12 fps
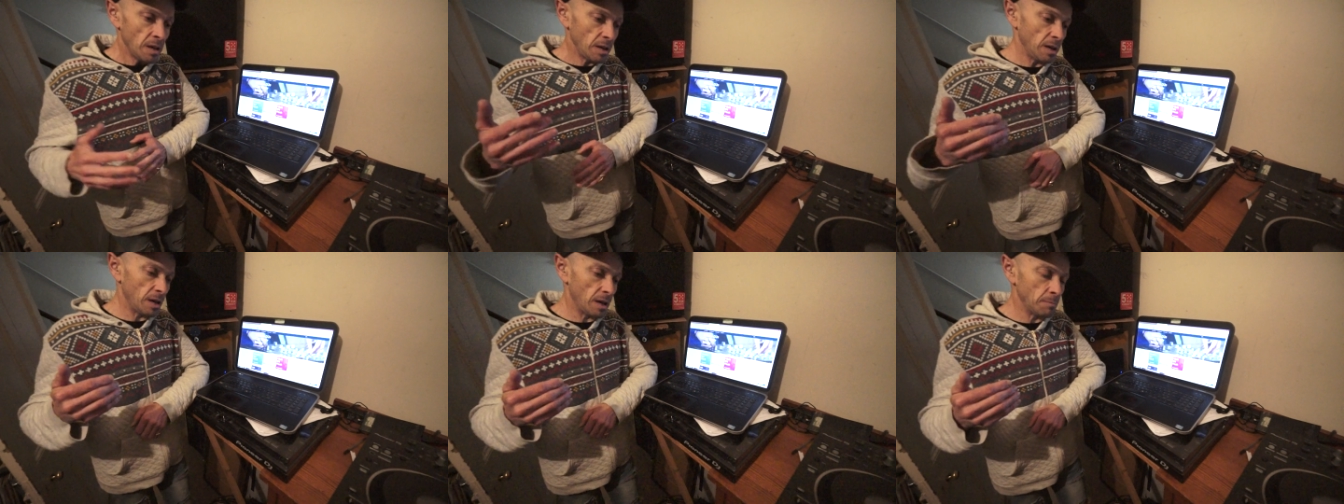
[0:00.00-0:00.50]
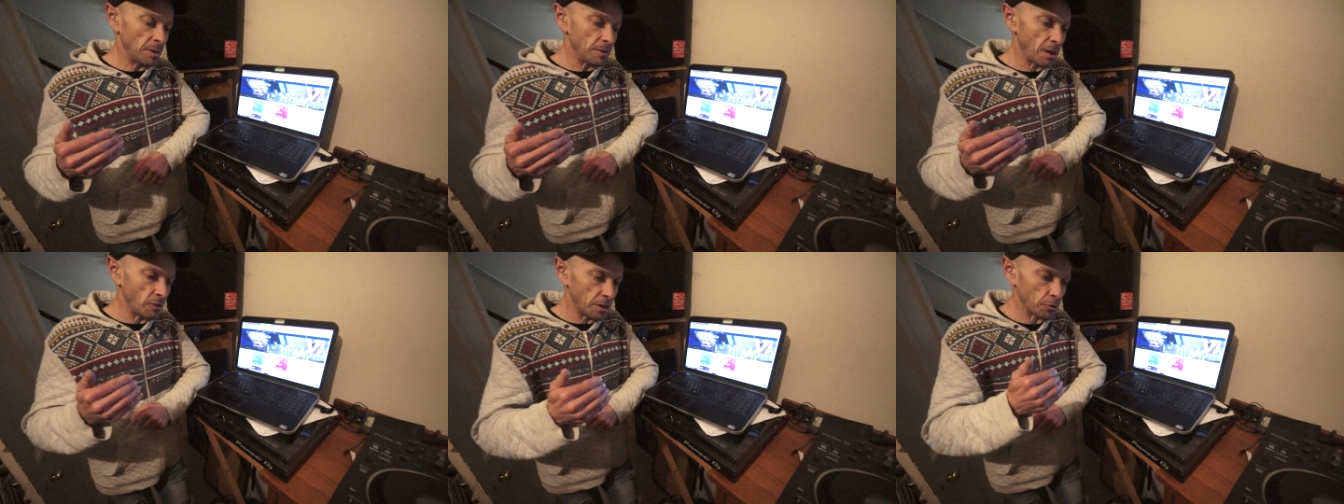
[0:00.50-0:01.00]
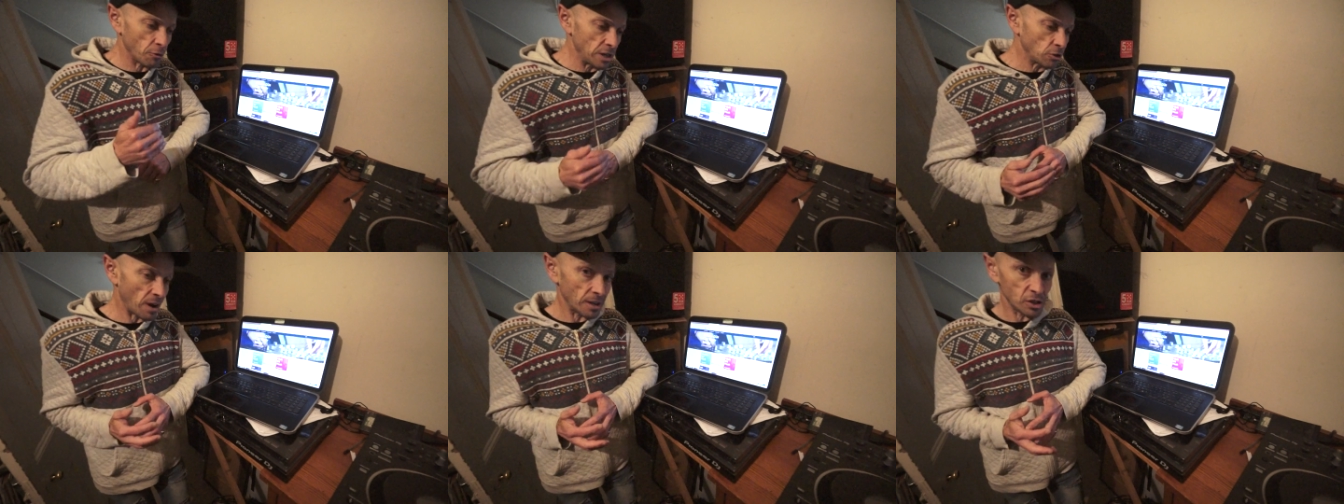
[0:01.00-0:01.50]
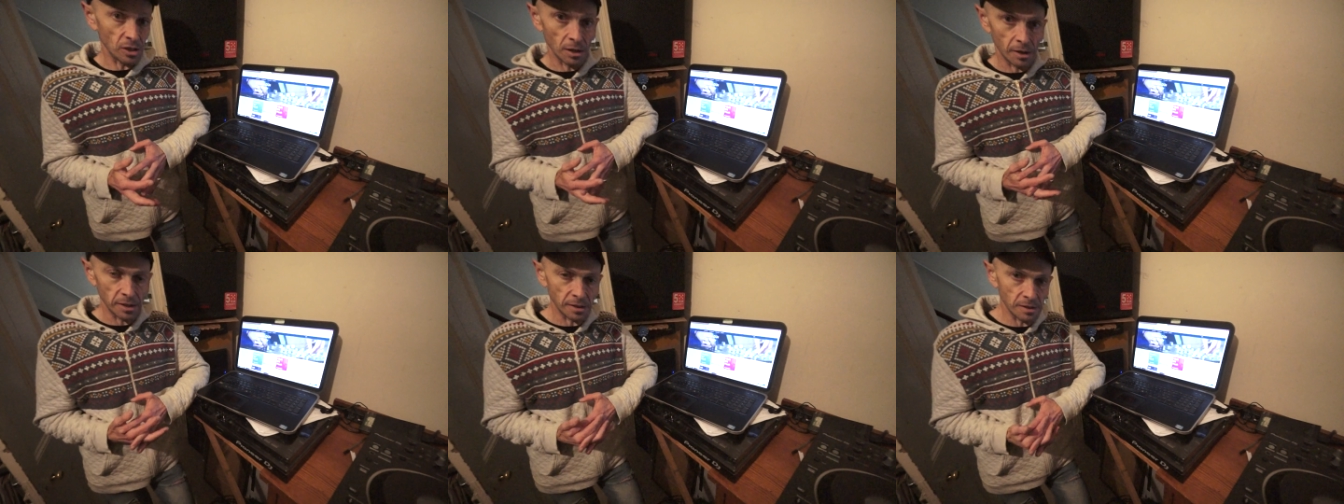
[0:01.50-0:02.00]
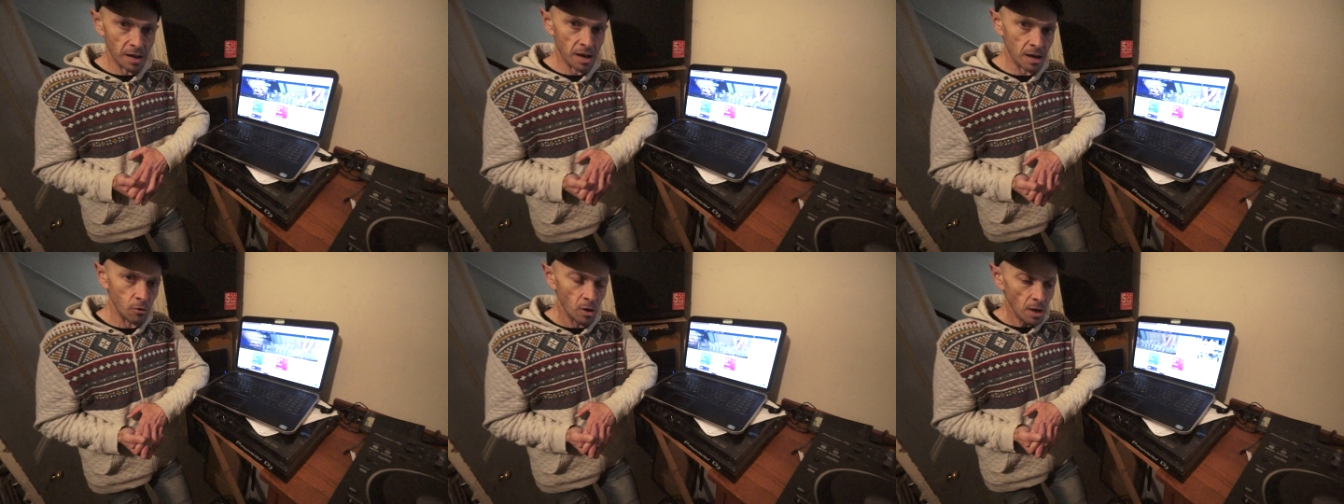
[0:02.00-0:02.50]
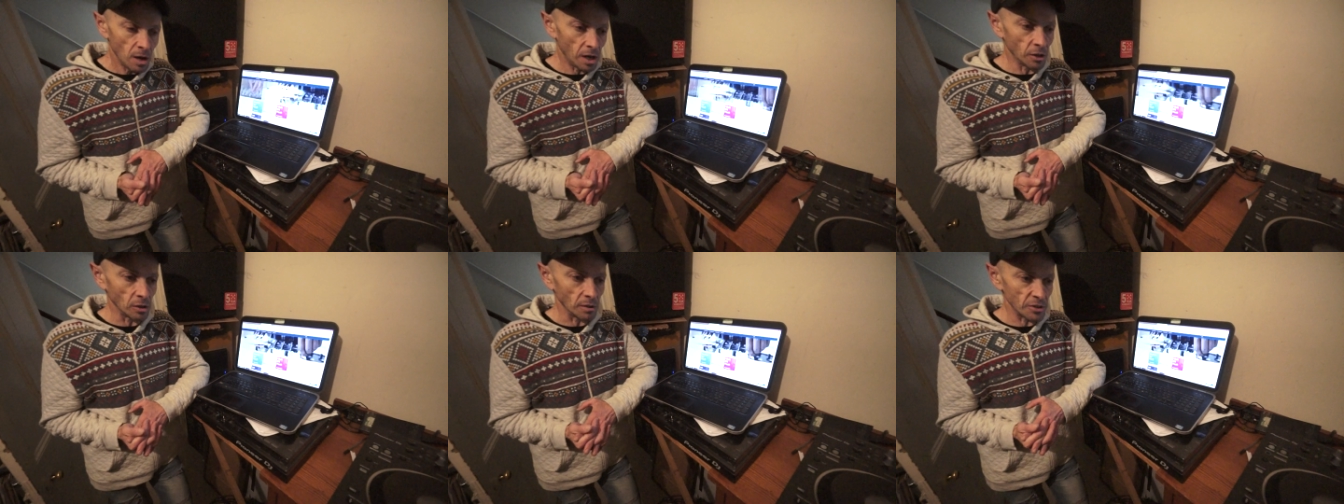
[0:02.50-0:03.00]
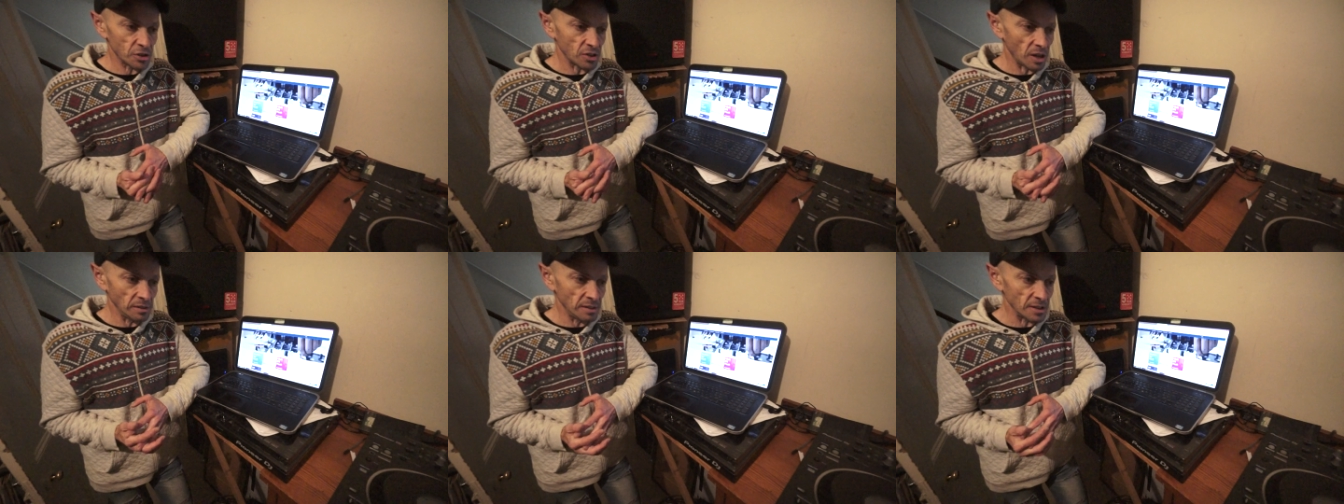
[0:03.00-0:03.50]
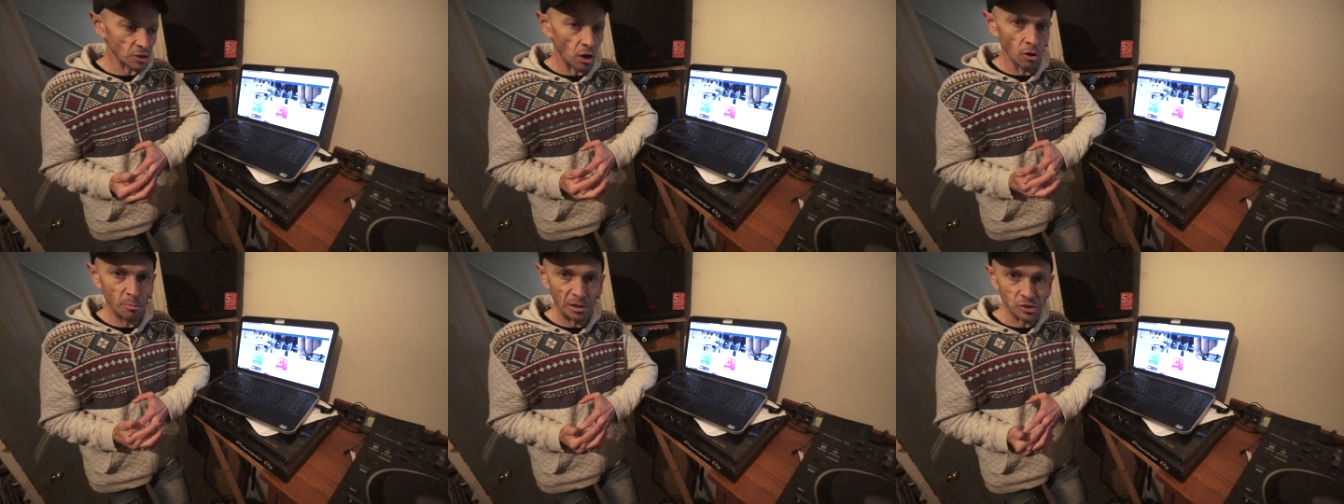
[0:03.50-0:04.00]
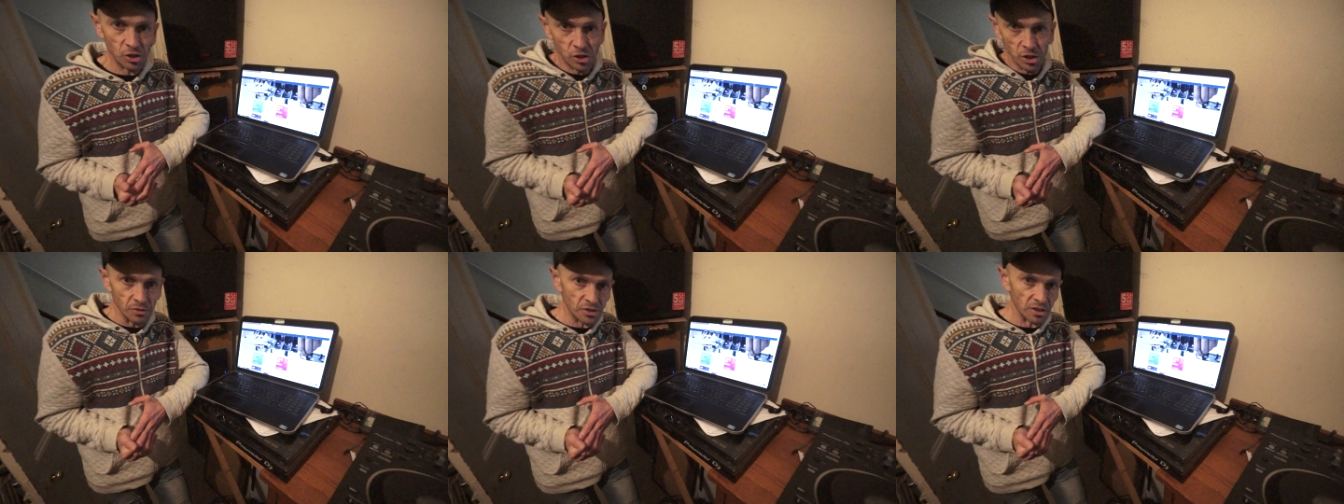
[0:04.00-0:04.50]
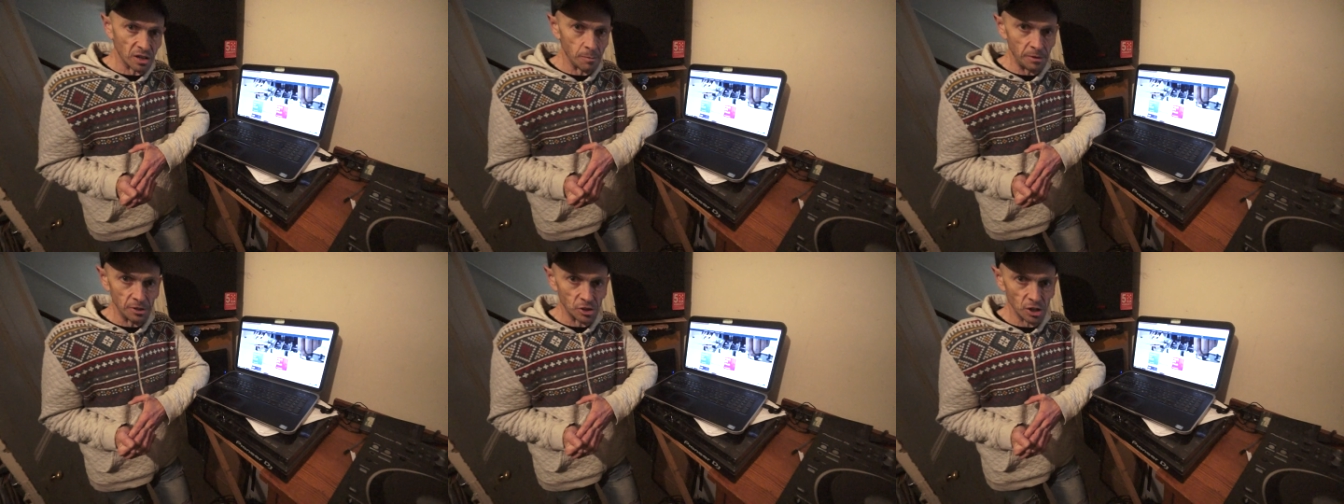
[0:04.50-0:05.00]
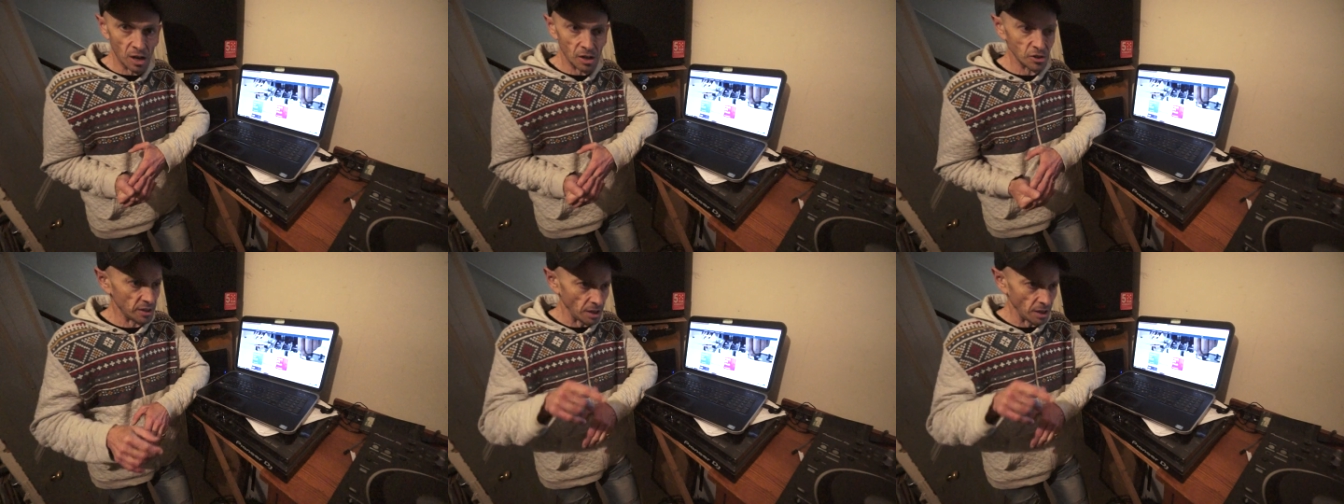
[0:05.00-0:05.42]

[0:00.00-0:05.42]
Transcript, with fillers: um, there are three tracks you like now, and all of a sudden there's a whole bunch of tunes that come in the charts.